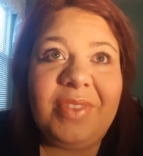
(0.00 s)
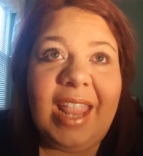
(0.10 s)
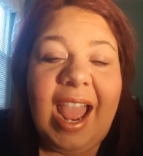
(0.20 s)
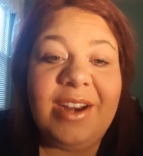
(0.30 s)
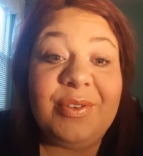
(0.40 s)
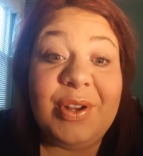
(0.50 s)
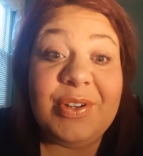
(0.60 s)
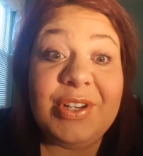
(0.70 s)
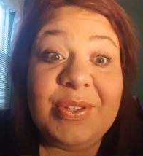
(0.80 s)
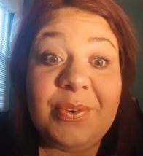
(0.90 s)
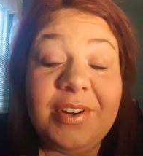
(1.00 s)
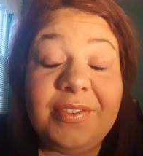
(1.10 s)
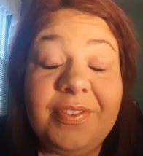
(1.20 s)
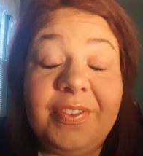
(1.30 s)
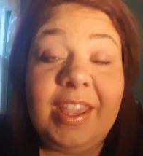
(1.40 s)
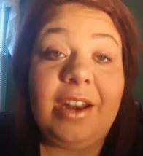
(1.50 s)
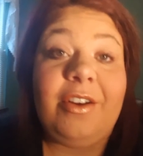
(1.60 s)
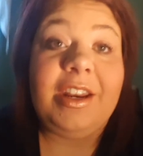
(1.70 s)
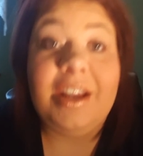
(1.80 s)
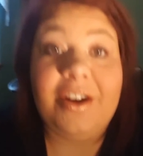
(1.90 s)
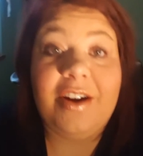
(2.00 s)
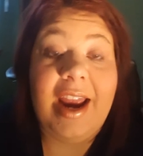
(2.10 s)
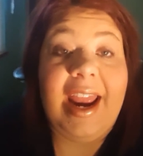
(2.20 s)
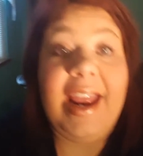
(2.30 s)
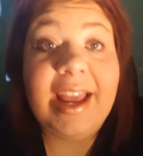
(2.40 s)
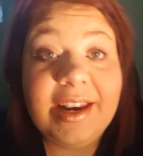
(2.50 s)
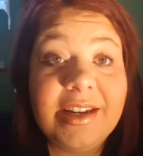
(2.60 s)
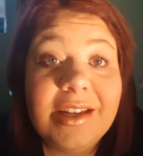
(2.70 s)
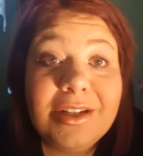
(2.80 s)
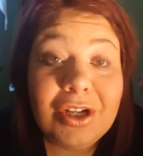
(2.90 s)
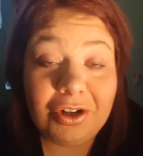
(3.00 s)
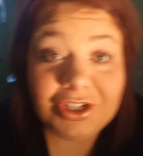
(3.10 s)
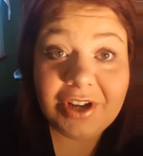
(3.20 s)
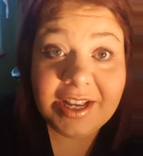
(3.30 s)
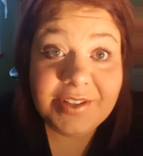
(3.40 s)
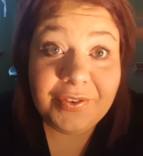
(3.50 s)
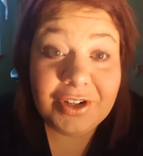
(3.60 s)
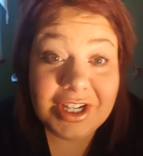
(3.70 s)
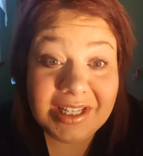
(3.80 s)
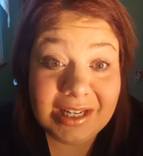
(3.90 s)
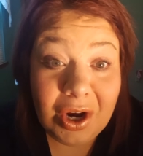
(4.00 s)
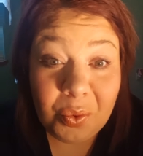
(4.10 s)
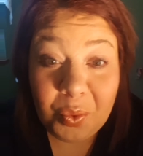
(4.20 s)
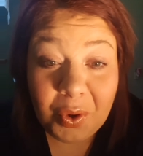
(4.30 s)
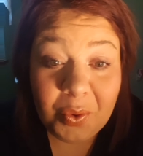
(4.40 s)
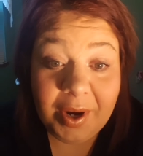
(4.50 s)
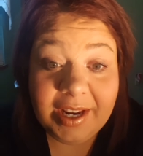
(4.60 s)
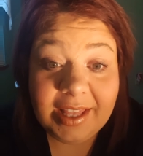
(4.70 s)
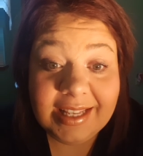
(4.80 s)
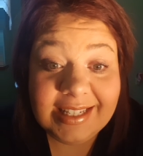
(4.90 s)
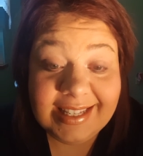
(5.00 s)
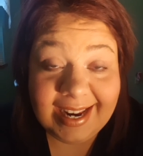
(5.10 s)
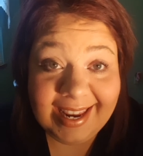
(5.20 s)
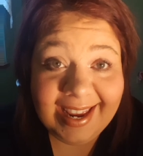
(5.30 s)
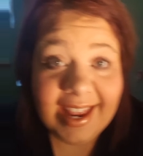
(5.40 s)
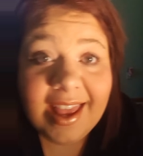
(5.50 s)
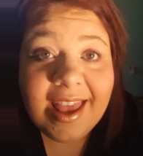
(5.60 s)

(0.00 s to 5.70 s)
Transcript: I don't know, just sort of get on here and talk to you guys for just a real quick second.